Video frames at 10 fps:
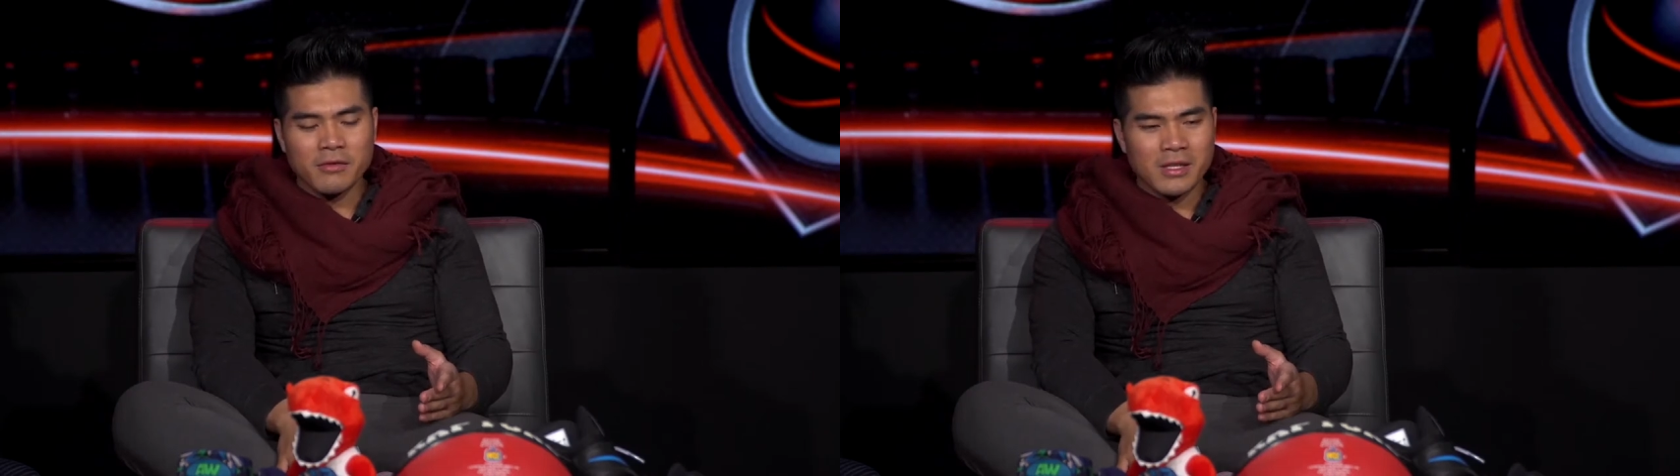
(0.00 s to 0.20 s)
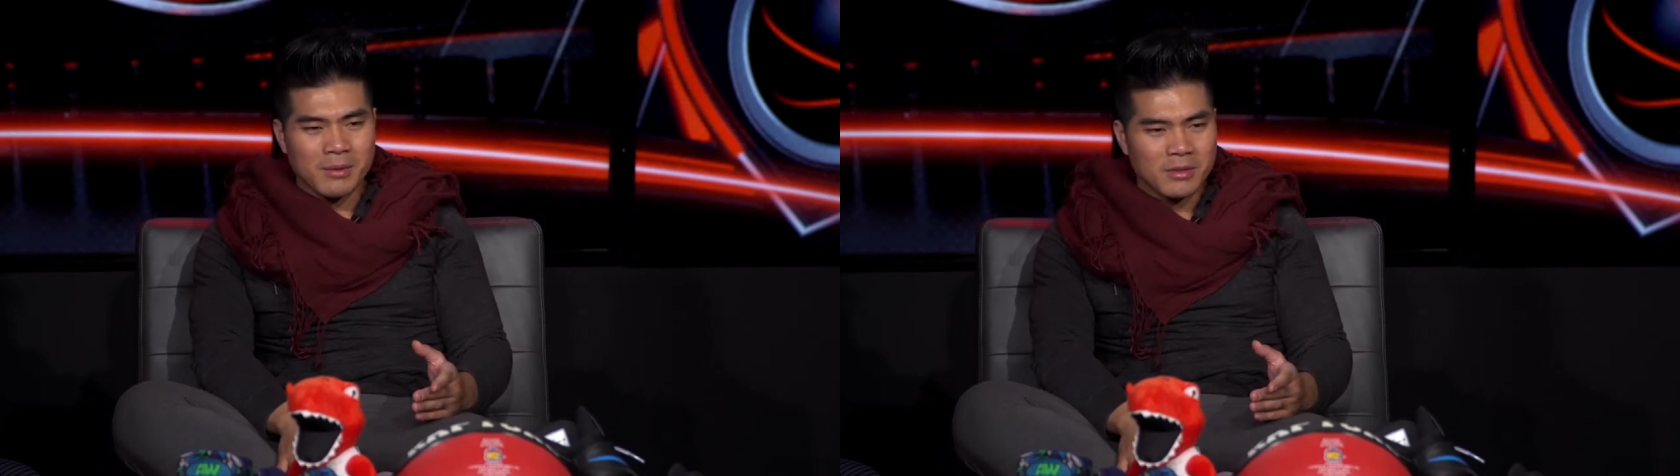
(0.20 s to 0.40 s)

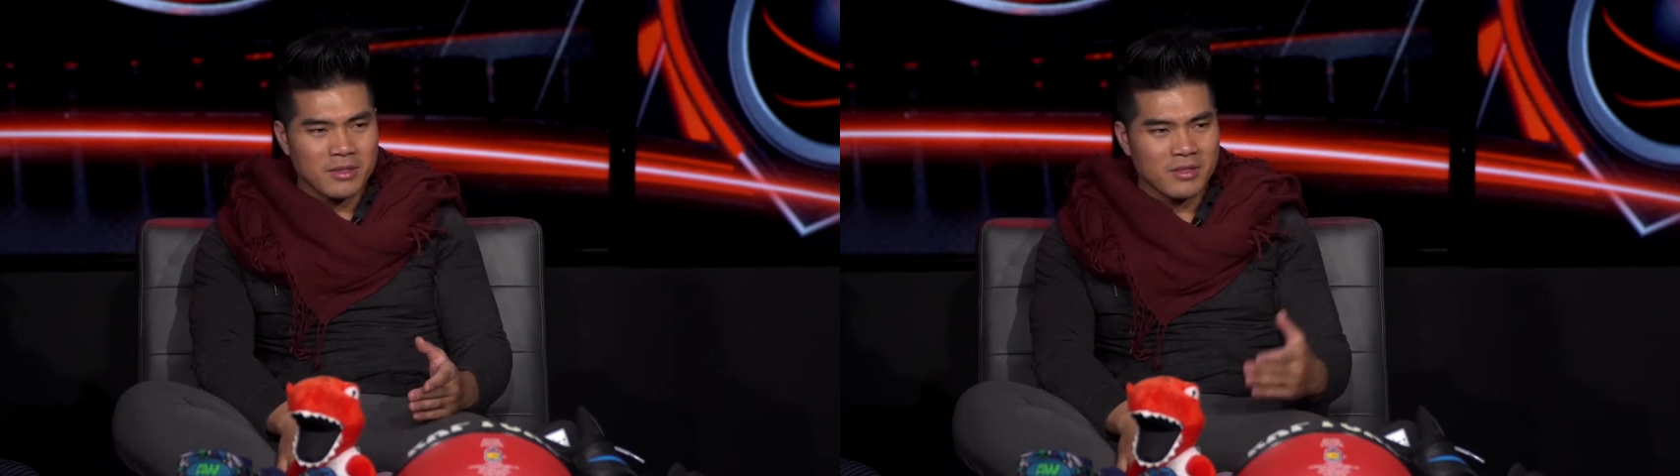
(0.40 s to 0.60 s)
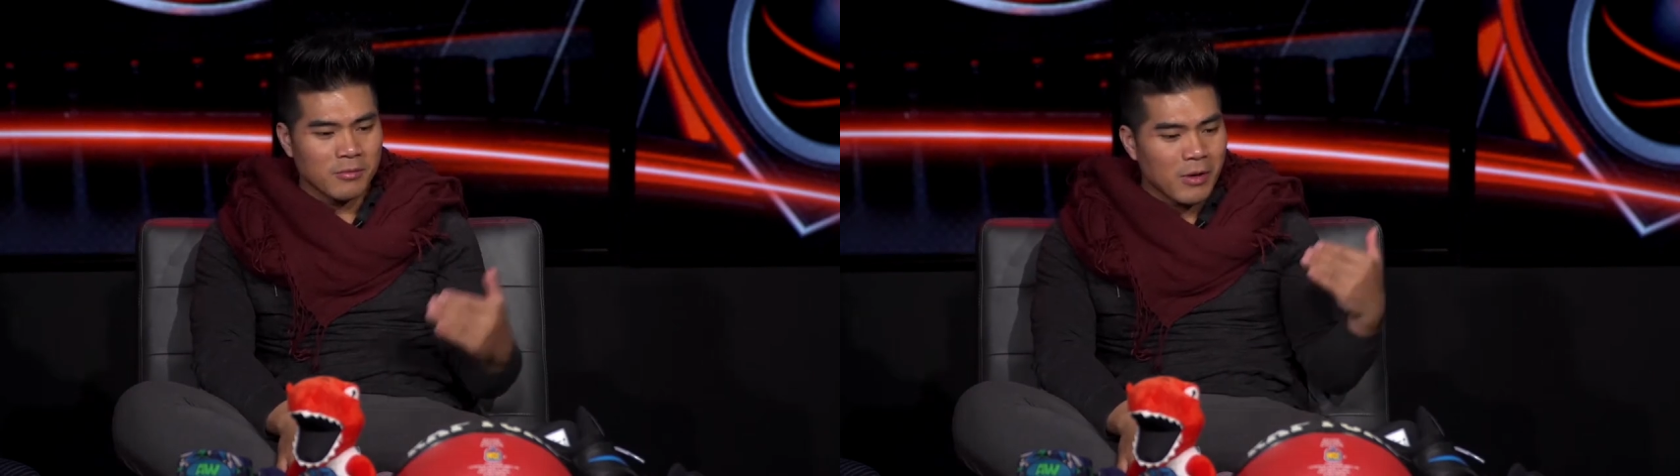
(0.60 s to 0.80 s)
for them in
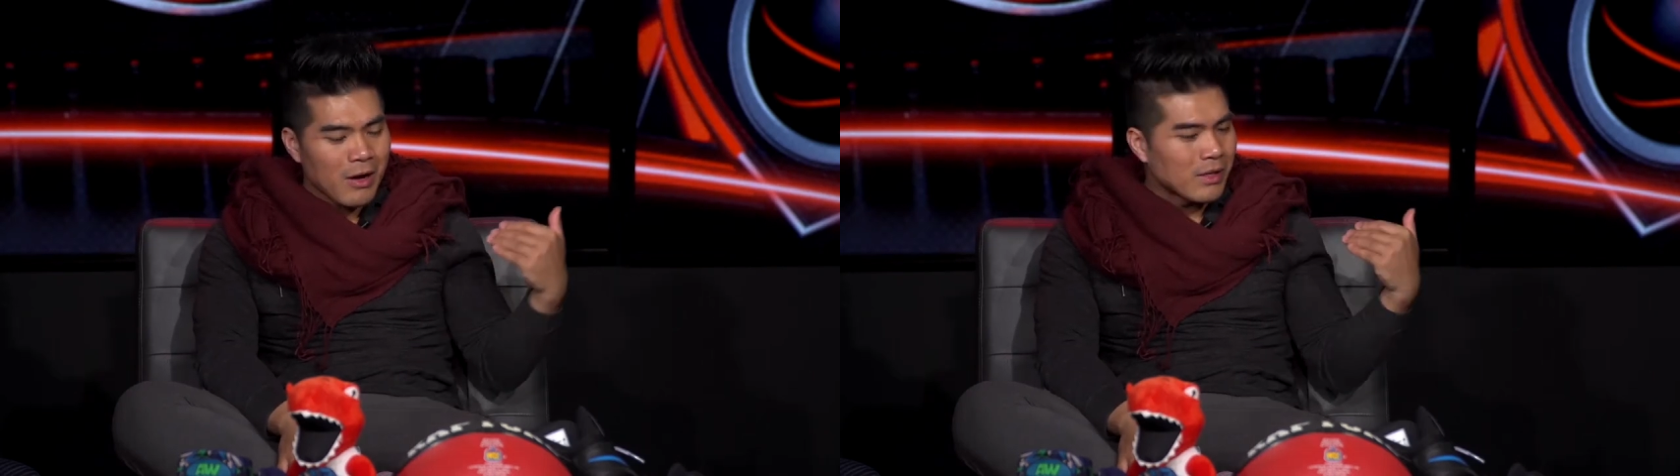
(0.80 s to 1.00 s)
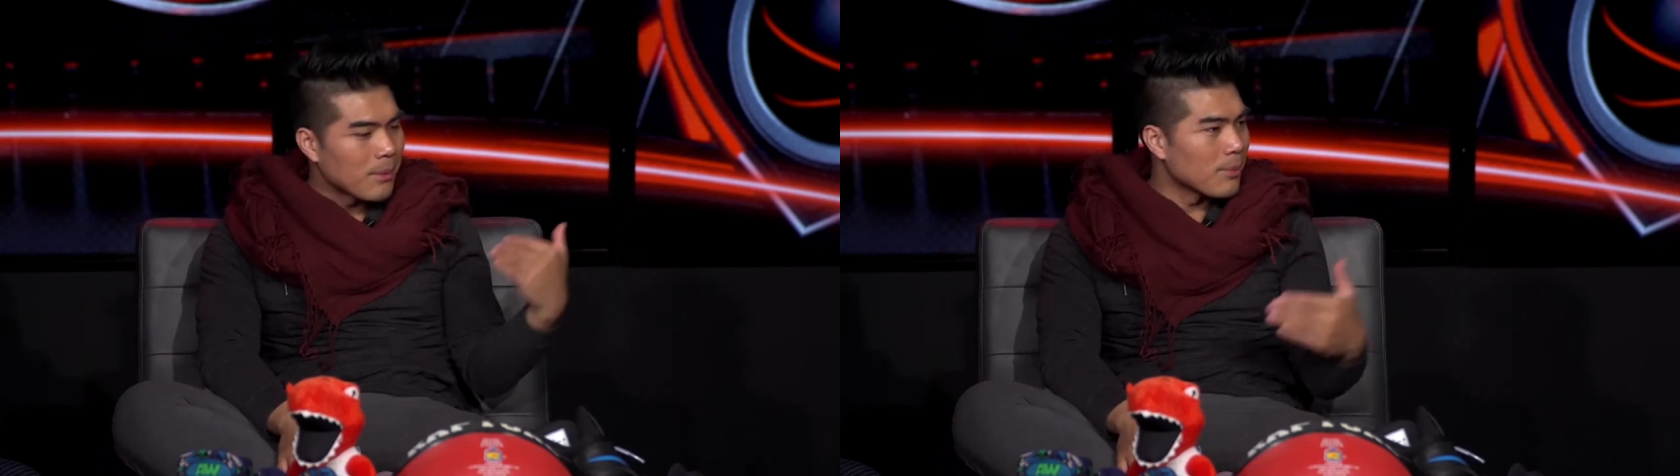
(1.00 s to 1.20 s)
terms of
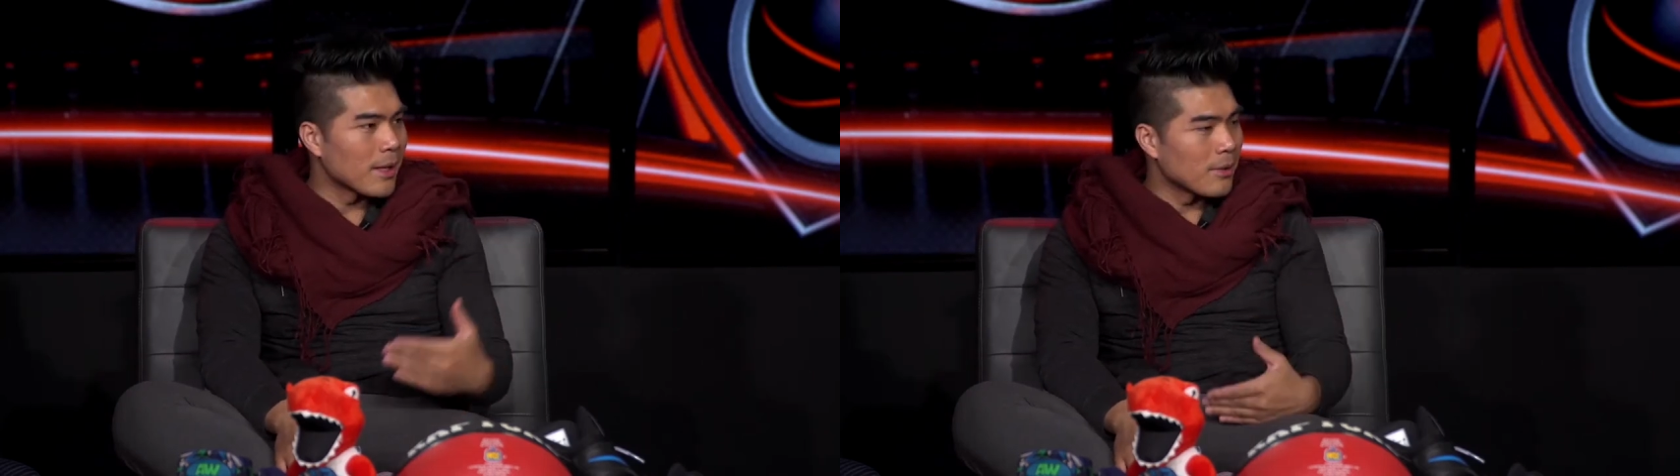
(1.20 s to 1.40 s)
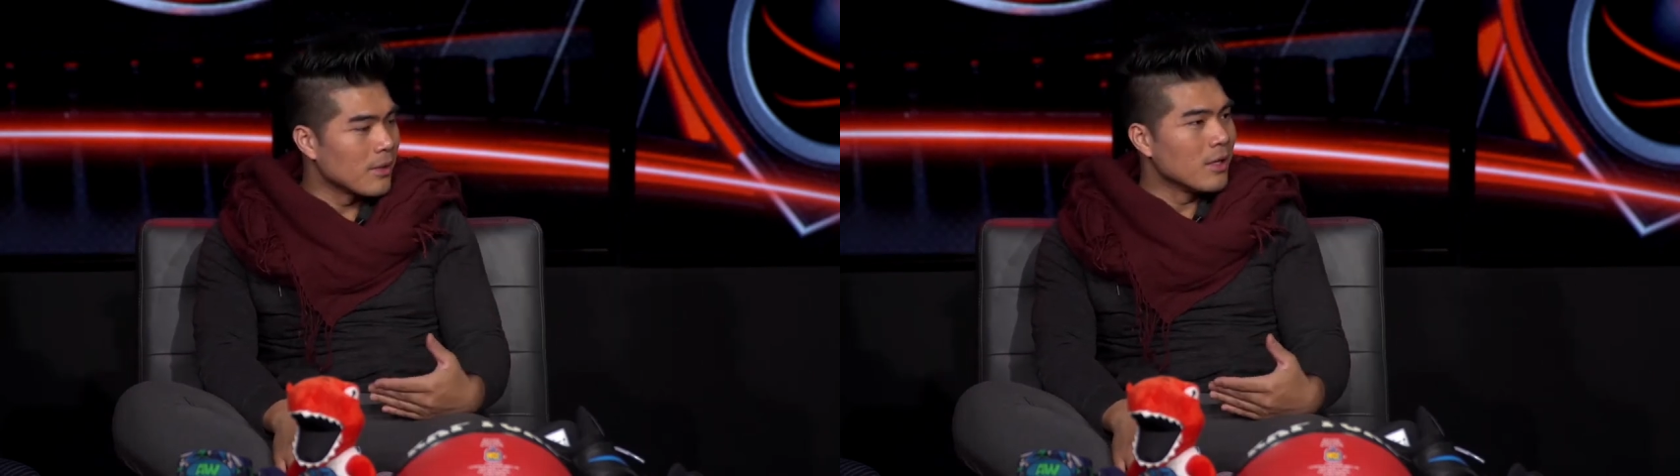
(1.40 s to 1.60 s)
how they
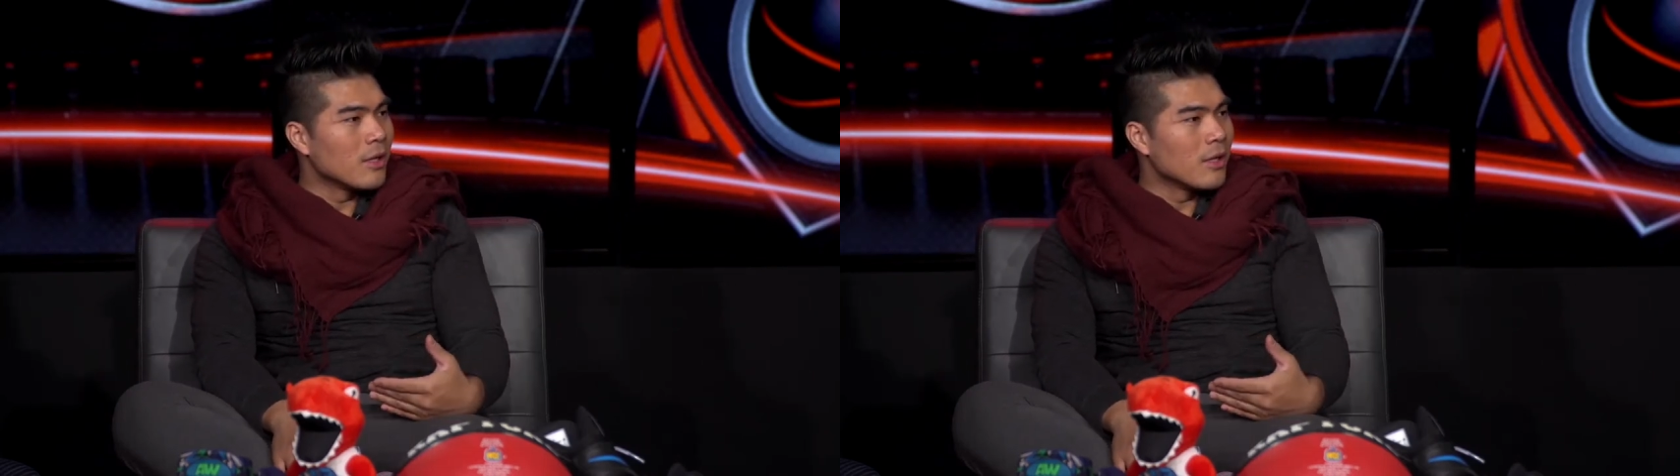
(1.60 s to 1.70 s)
played